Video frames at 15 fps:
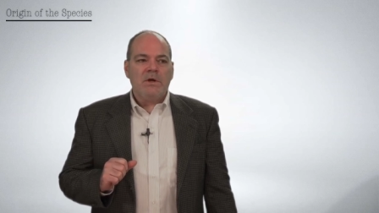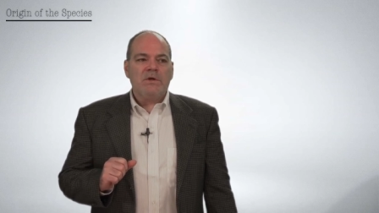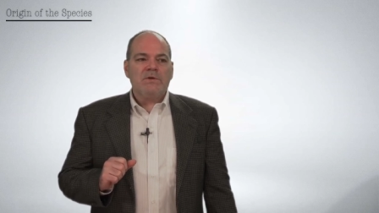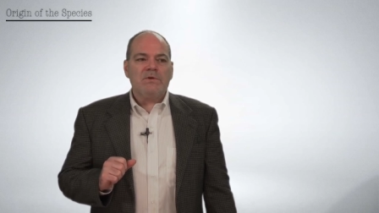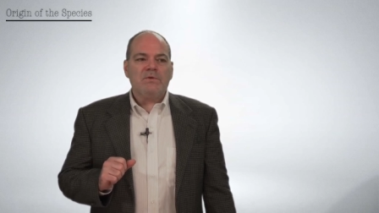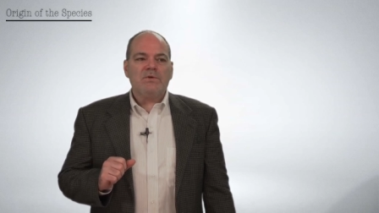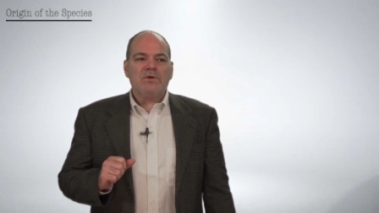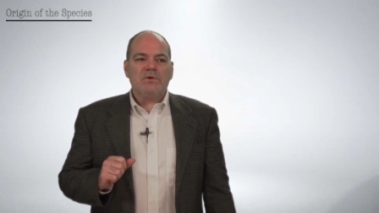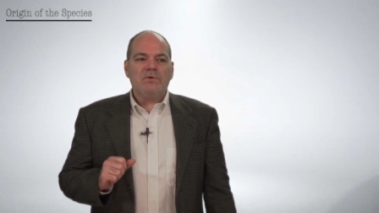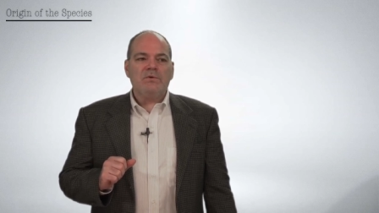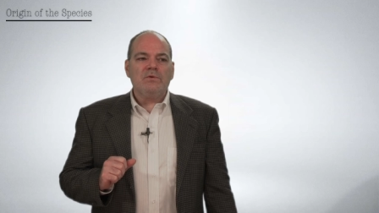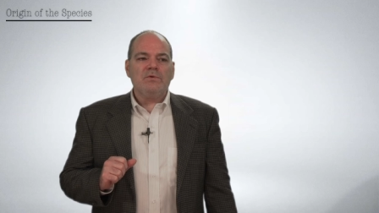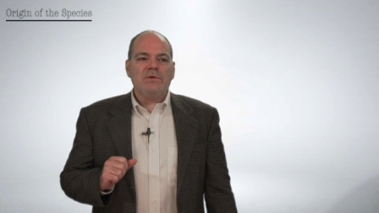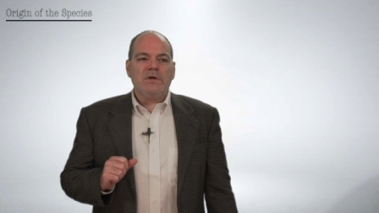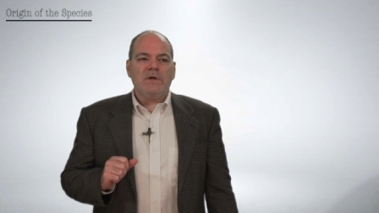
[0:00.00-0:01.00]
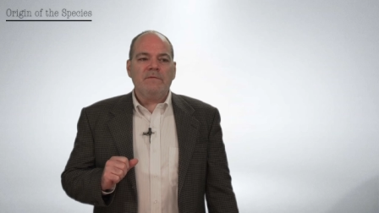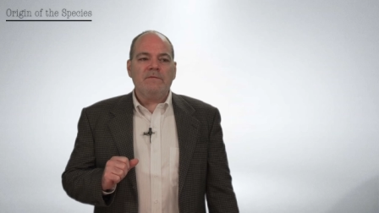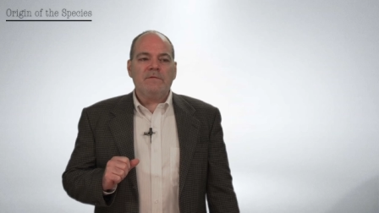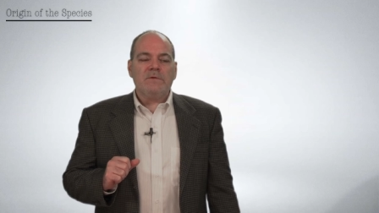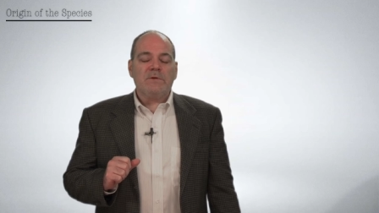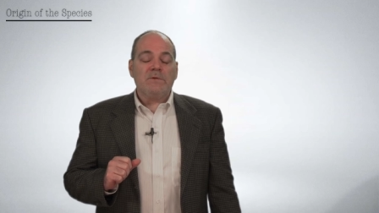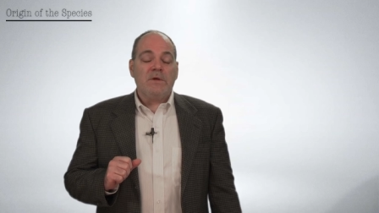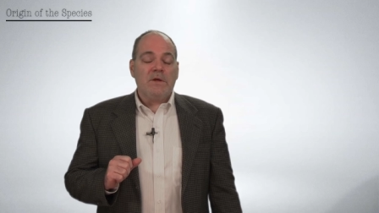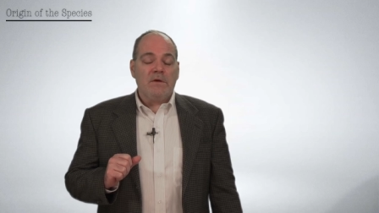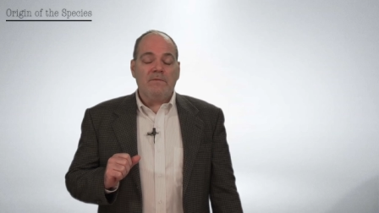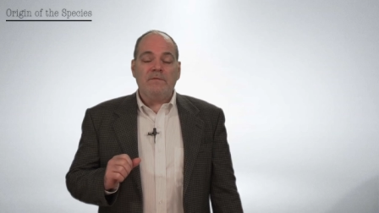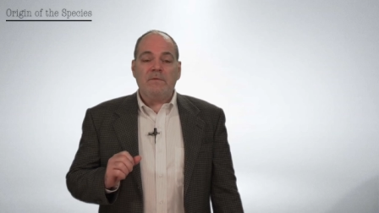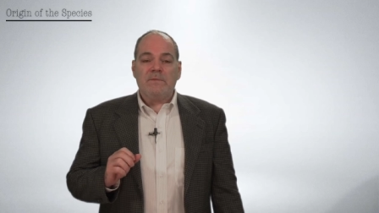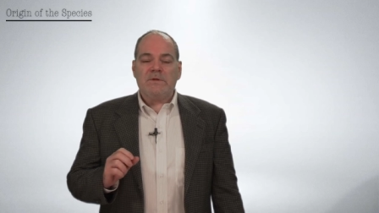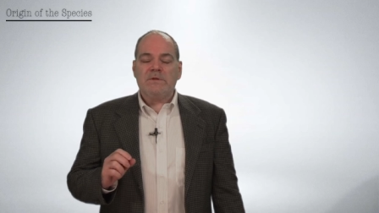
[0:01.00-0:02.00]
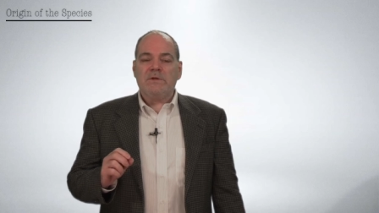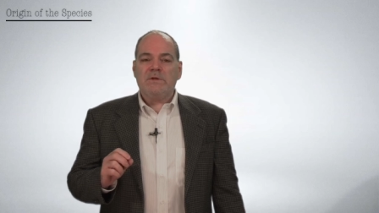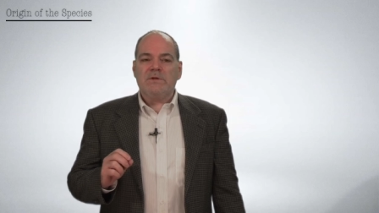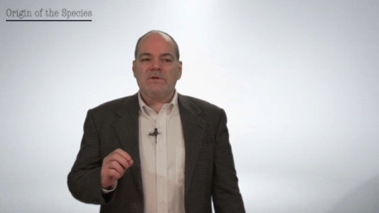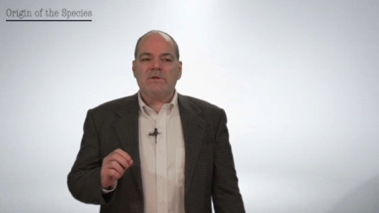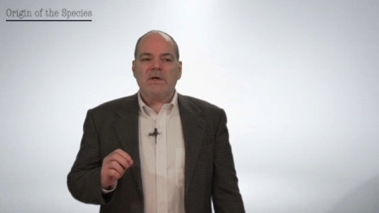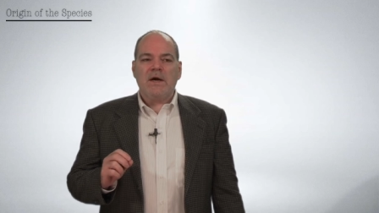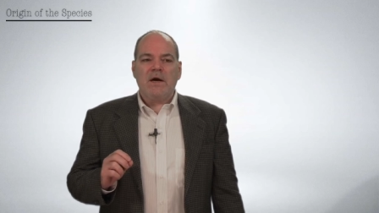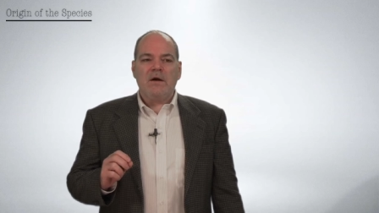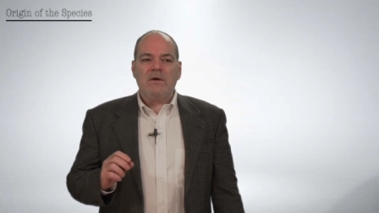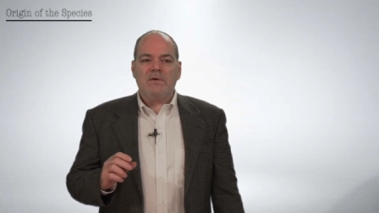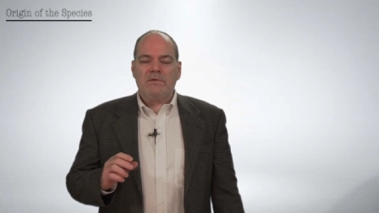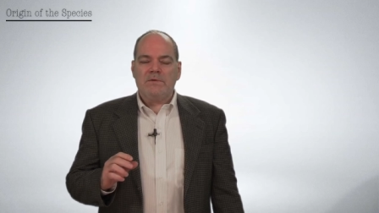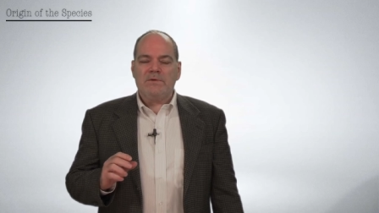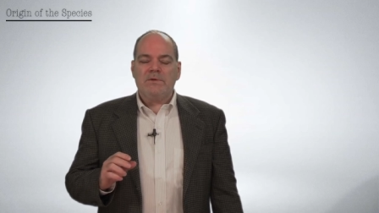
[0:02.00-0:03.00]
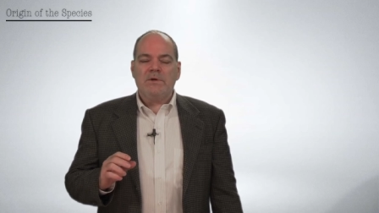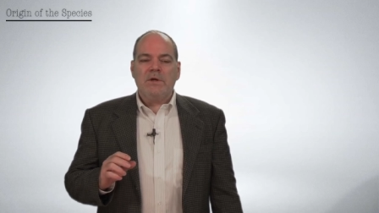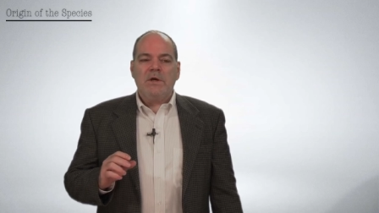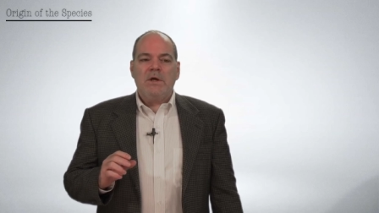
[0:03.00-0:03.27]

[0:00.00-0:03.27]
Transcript: So Scrooge infamously scowls